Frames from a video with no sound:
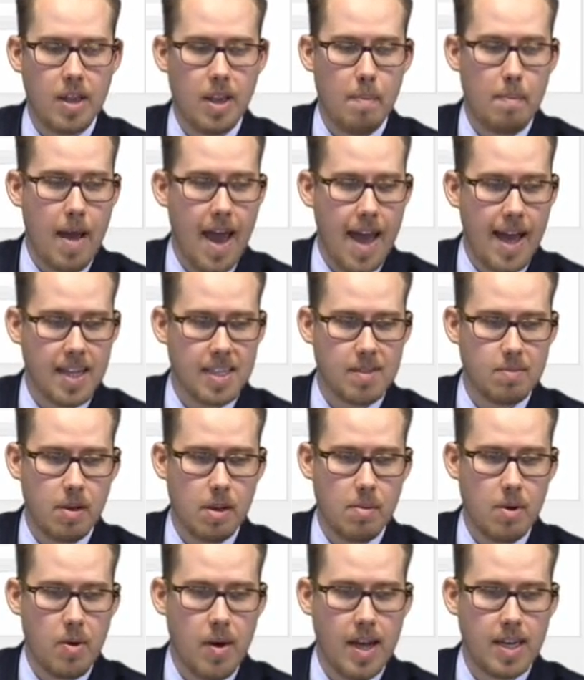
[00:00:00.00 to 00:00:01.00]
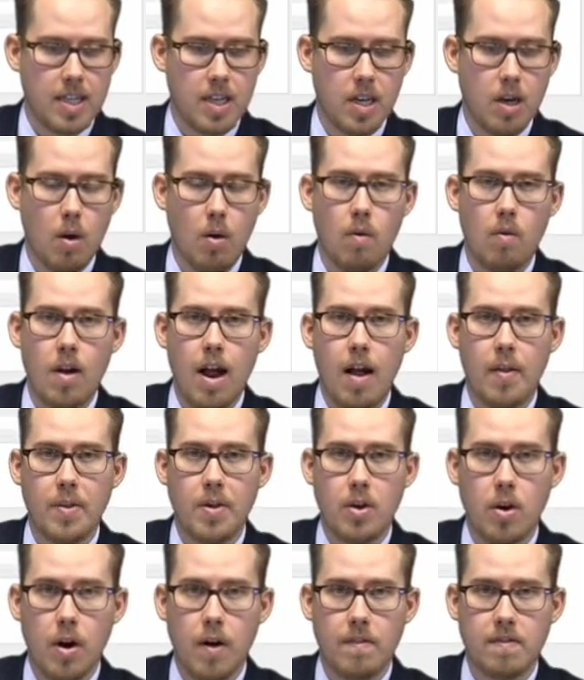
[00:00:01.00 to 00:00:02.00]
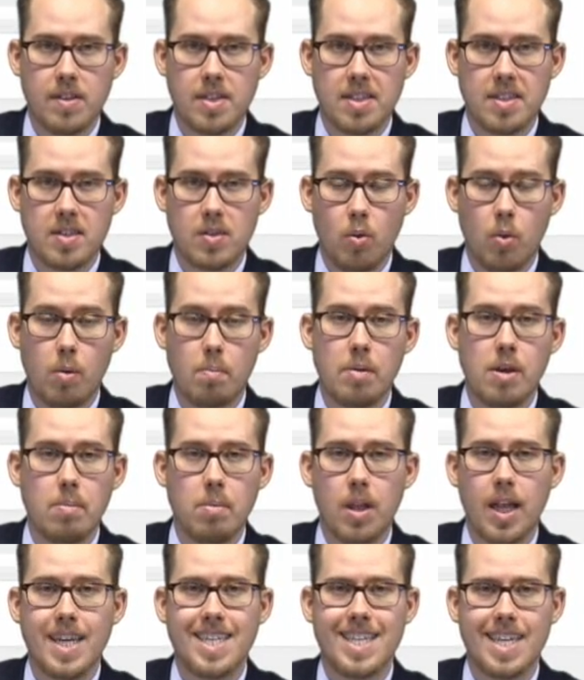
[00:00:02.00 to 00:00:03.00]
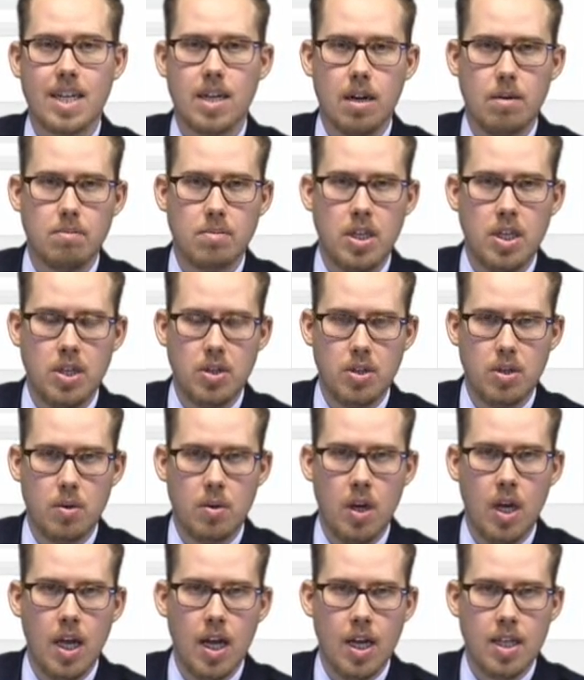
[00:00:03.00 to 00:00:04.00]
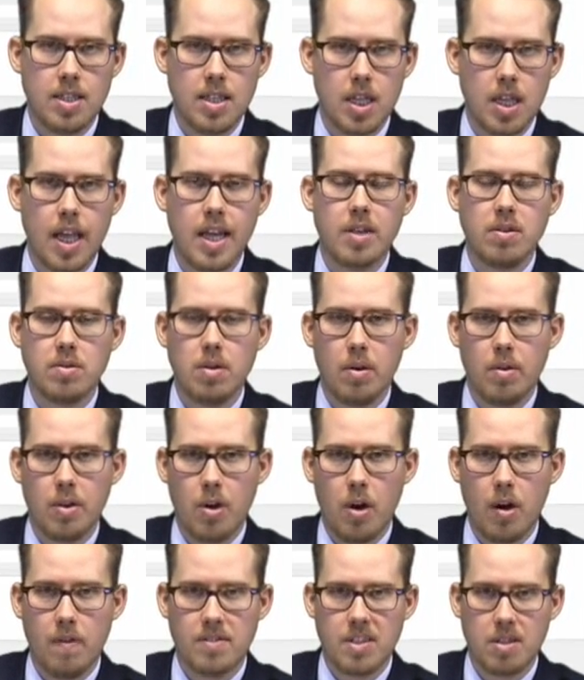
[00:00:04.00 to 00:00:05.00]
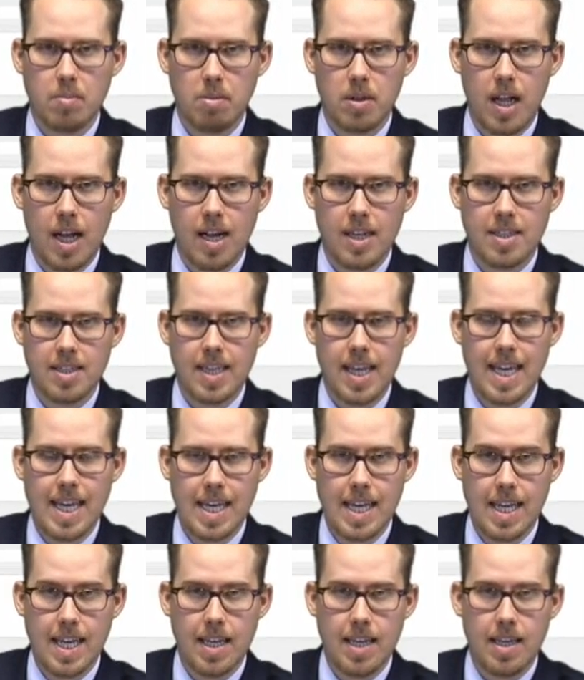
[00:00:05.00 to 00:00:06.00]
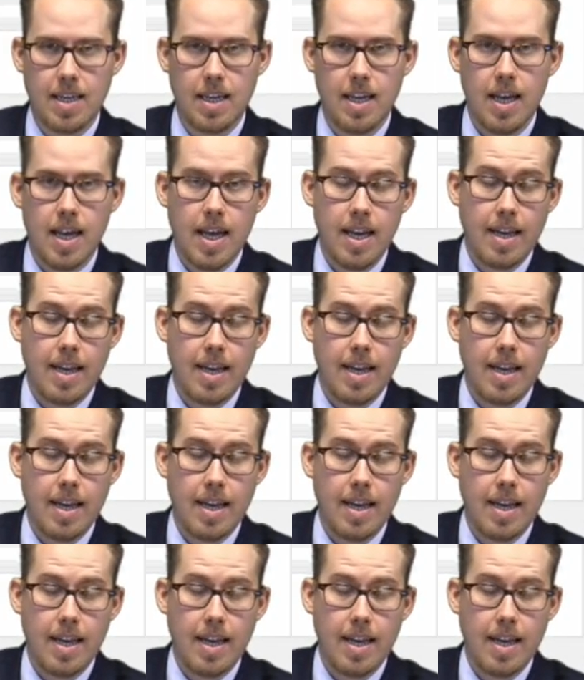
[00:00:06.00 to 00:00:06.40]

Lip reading: In the past, maybe you had to go around the office or people had to come to you to let you know the office supplies they needed.